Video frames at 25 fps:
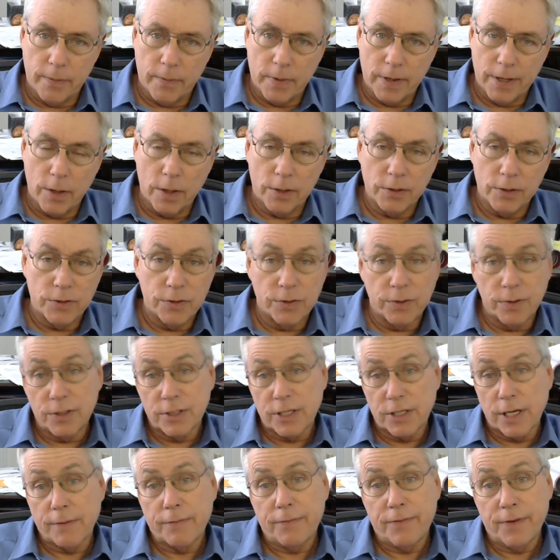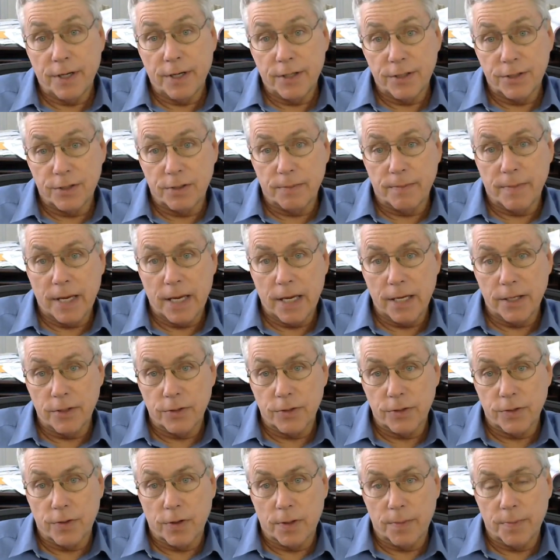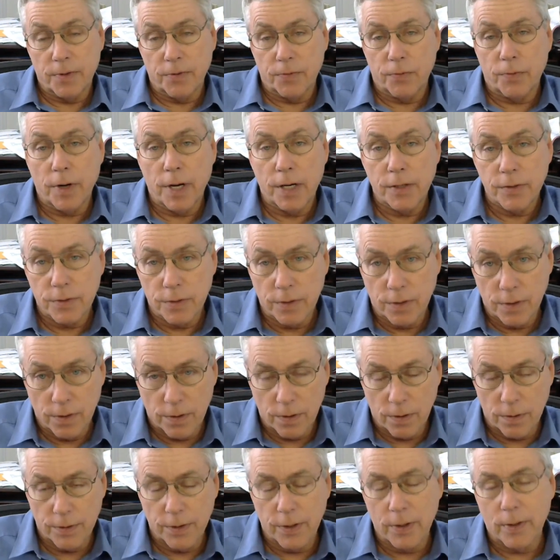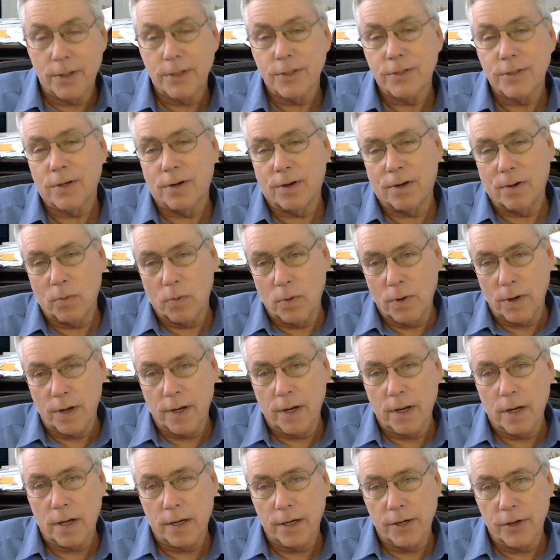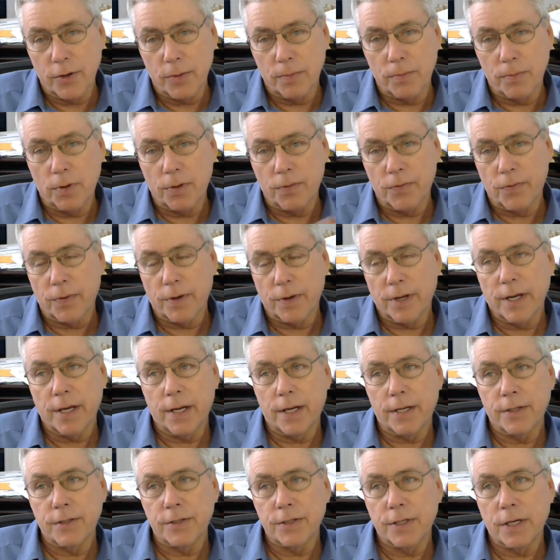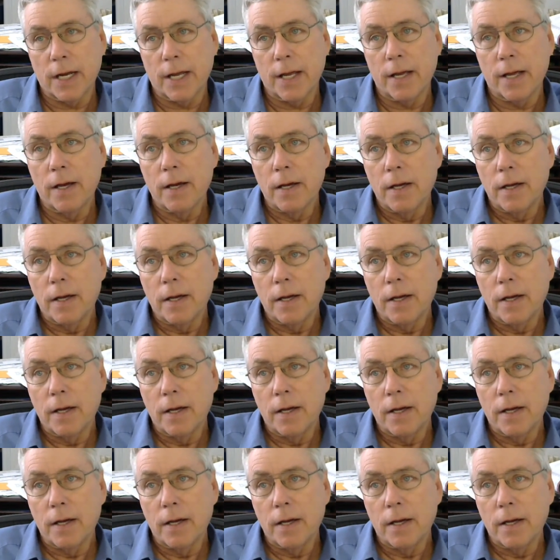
Well, you know, as soon as I finished the manuscript of Razor Girl, you know, I started working on a new book for kids, and